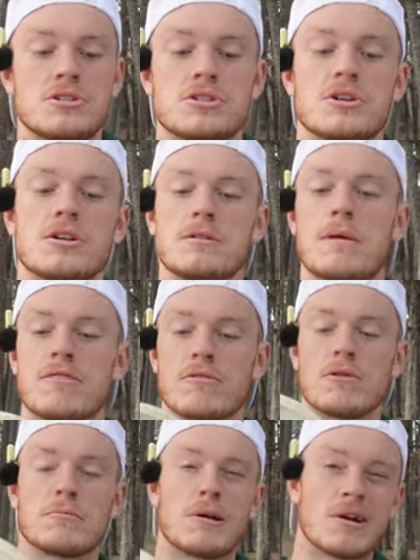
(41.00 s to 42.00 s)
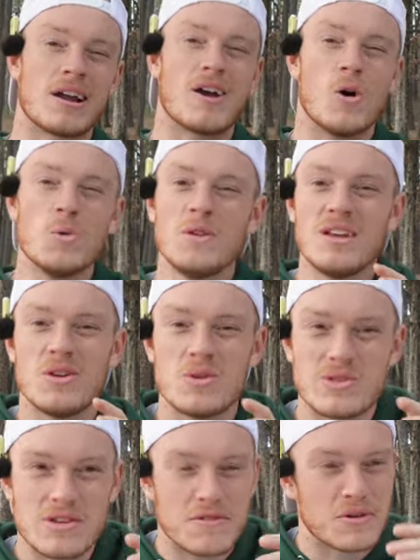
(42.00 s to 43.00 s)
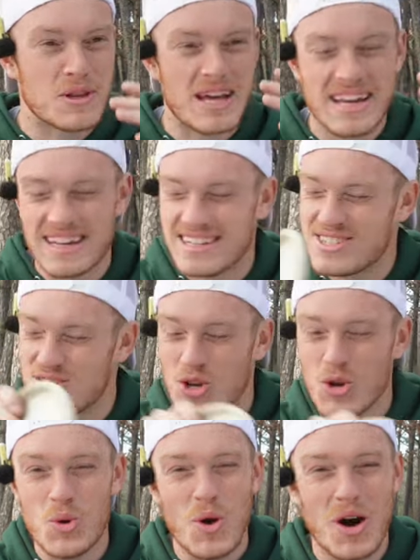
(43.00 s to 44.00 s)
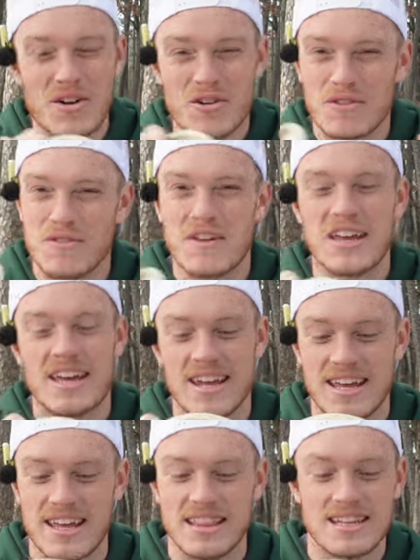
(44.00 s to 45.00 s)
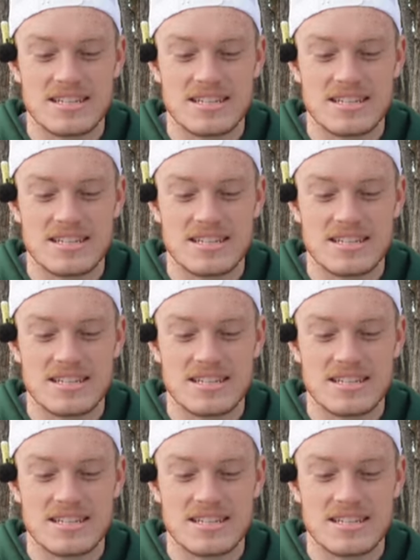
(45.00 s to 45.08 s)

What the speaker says: It's just turned into my throwing putter, and I only use it for like 200 feet and in.